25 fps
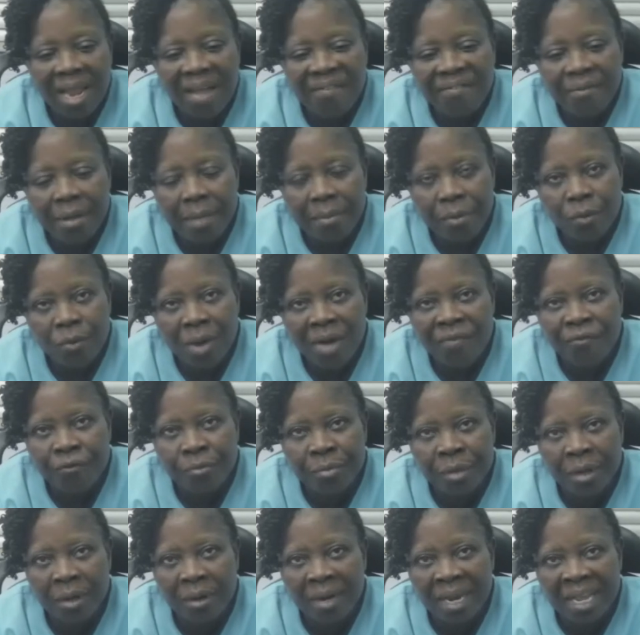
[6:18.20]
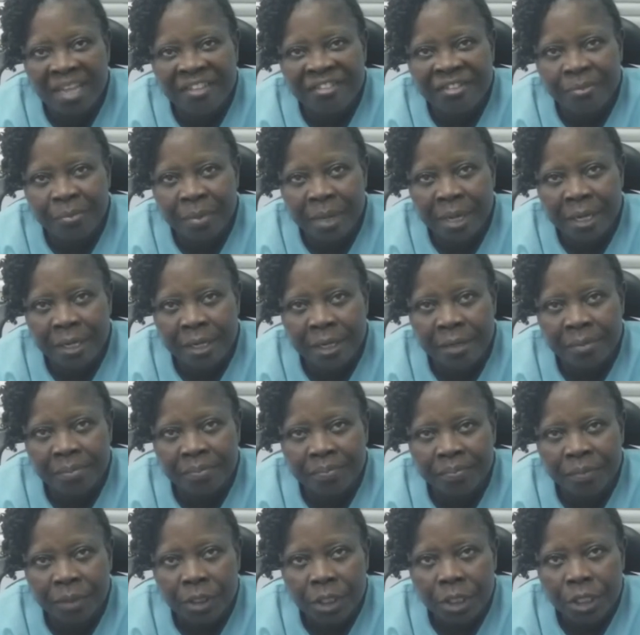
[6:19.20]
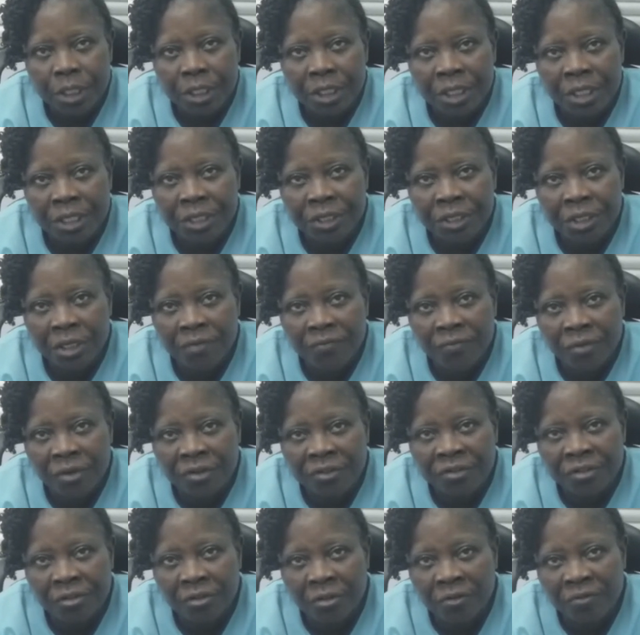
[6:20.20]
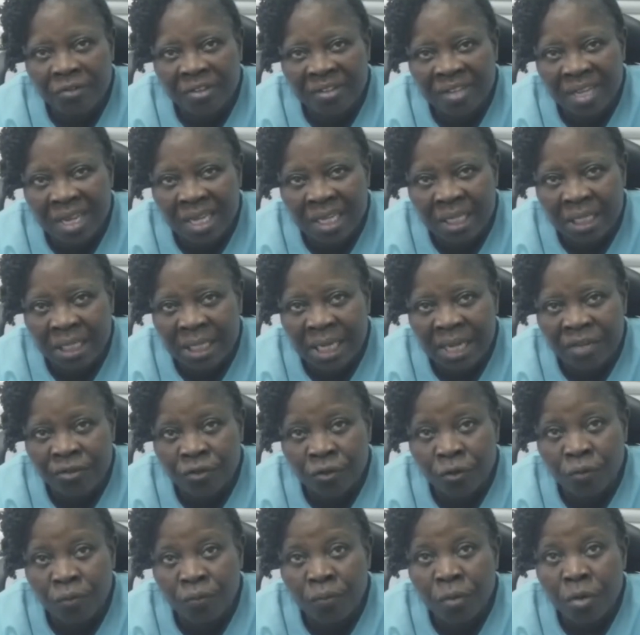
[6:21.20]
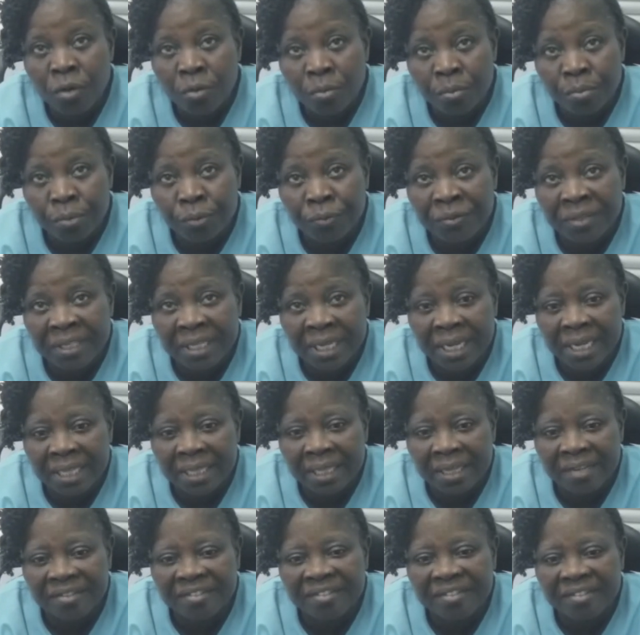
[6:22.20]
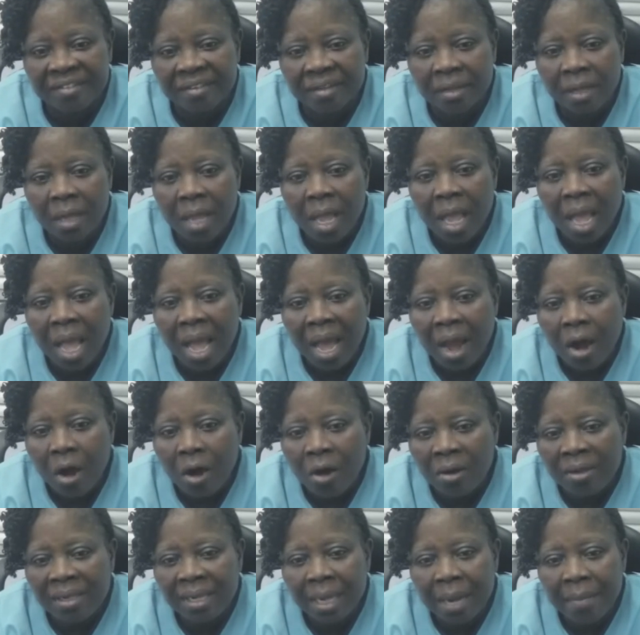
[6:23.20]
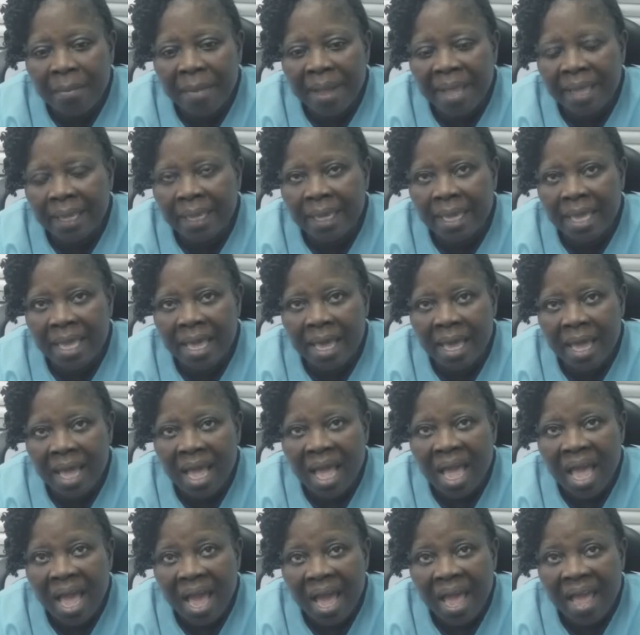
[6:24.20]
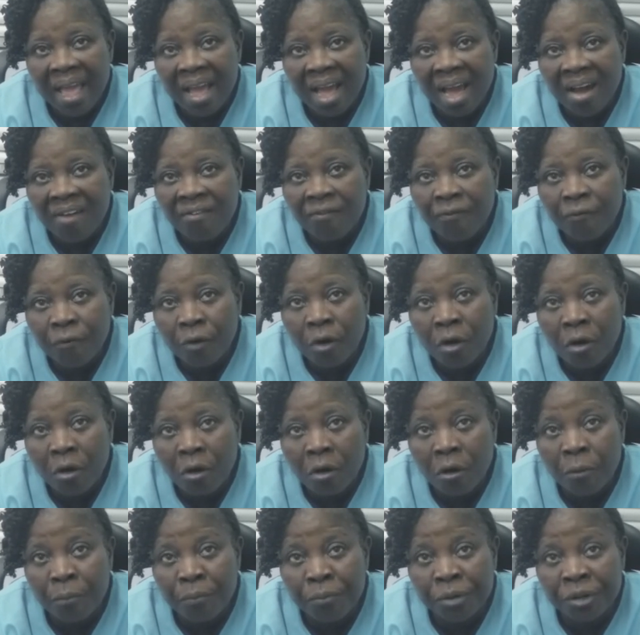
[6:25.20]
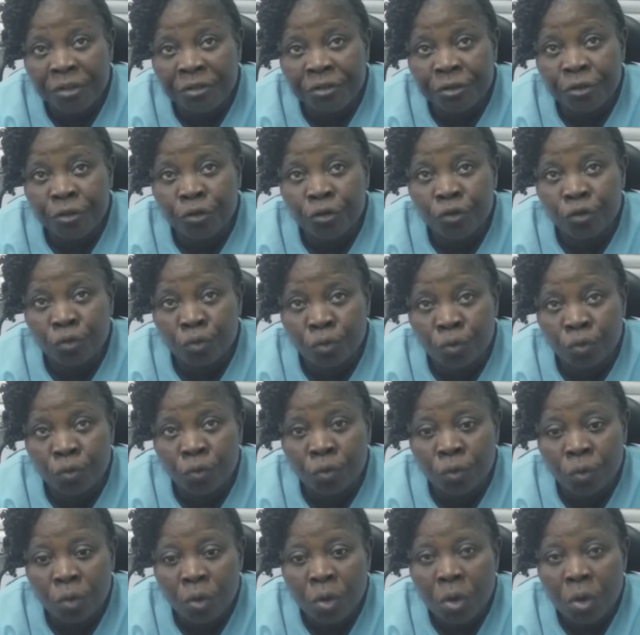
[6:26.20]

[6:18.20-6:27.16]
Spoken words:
I said, no one will realize my name. The chief nurse will not be in charge of multi others. Under my care, I have 4 operating suits